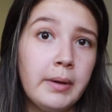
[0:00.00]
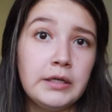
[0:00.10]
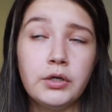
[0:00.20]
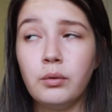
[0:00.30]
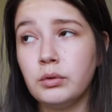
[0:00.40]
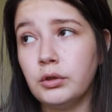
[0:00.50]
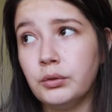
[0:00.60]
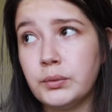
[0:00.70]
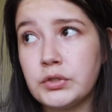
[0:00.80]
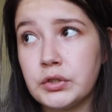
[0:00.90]
I don't
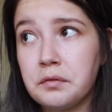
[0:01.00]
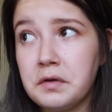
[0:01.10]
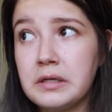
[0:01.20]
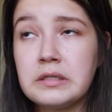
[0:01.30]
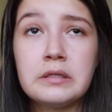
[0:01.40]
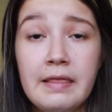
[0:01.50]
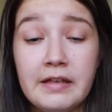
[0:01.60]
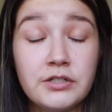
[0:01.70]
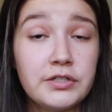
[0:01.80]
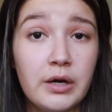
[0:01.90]
lose service, and
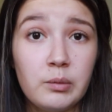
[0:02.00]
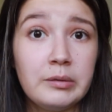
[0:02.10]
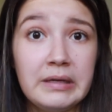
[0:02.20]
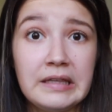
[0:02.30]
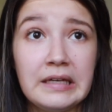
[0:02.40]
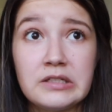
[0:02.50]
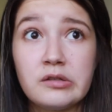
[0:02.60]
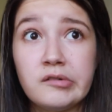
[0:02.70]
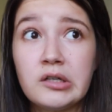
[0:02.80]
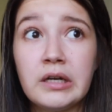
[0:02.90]
that's just like a really big thing.
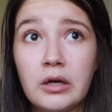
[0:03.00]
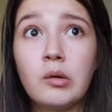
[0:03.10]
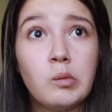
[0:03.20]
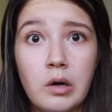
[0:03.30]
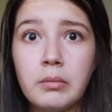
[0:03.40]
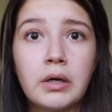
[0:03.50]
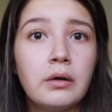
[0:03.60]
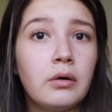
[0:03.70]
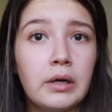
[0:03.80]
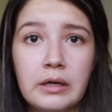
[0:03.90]
So if you're near a
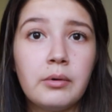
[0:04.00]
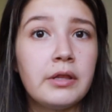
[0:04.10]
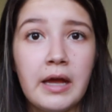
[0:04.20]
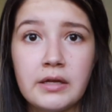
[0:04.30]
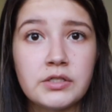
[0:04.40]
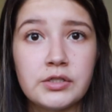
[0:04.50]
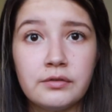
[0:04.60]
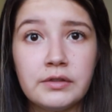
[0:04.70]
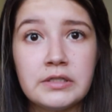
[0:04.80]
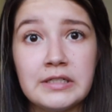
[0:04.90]
Walmart or anywhere that has
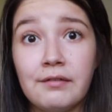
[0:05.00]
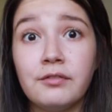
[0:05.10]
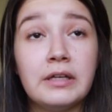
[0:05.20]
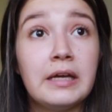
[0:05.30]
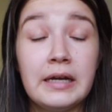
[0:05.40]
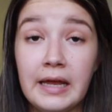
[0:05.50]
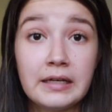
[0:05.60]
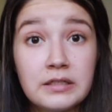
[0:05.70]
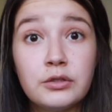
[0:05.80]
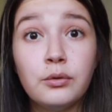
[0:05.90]
service, definitely
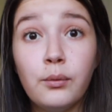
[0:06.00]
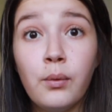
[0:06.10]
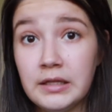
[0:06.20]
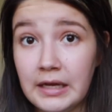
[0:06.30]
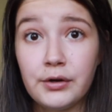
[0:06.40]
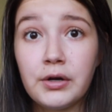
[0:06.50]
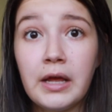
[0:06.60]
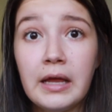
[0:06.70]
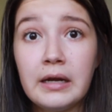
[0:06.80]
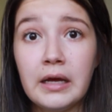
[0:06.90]
connect to the internet.